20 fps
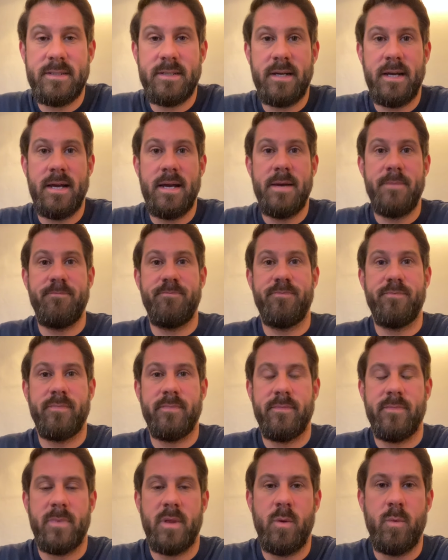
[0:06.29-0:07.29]
I
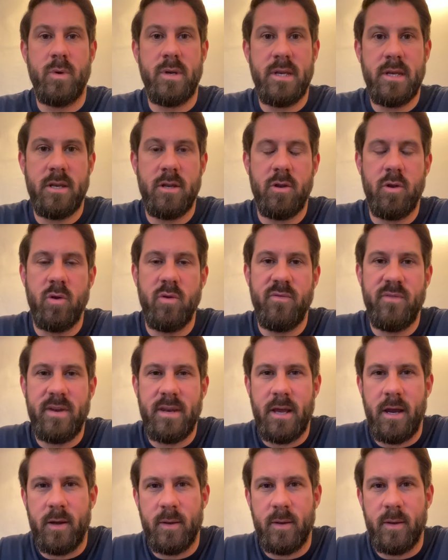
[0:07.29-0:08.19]
wanted to do the video.